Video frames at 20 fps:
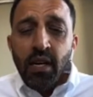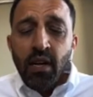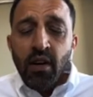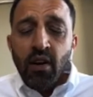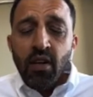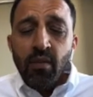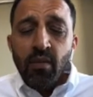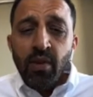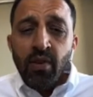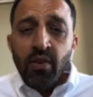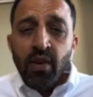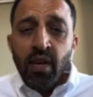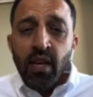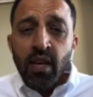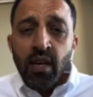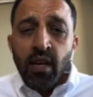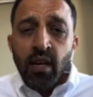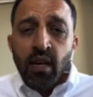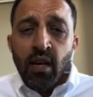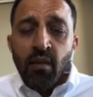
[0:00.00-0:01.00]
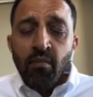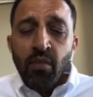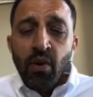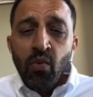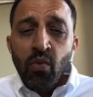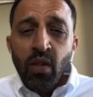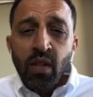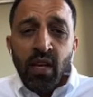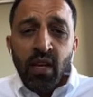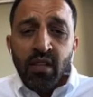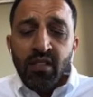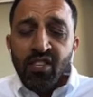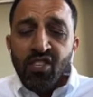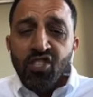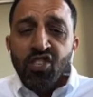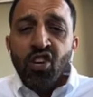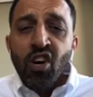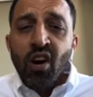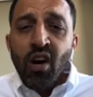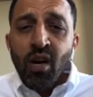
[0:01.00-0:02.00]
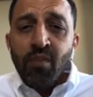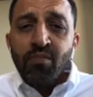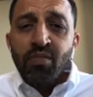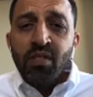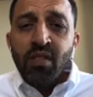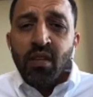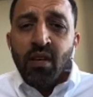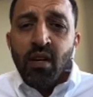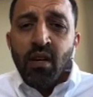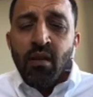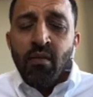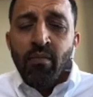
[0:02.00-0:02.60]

in our community, but really on the jobs,